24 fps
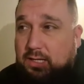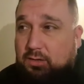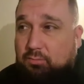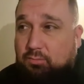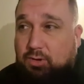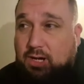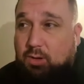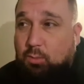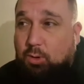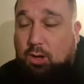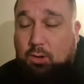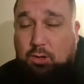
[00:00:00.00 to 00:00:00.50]

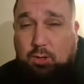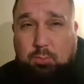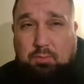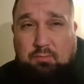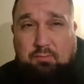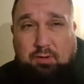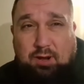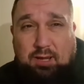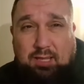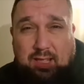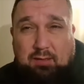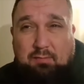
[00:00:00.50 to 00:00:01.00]
Really welcoming,
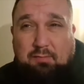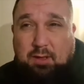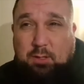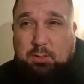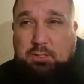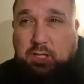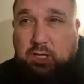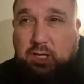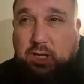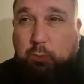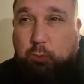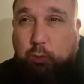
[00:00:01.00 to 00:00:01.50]
friendly. It
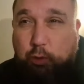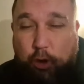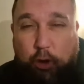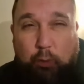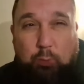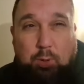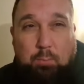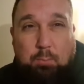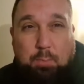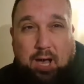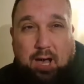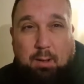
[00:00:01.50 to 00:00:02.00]
feels like a
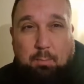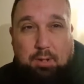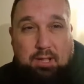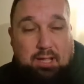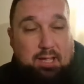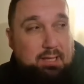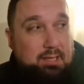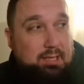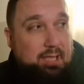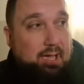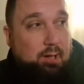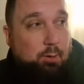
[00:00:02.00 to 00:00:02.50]
proper pub
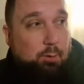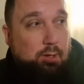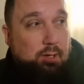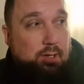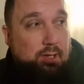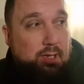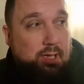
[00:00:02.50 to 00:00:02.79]
again now.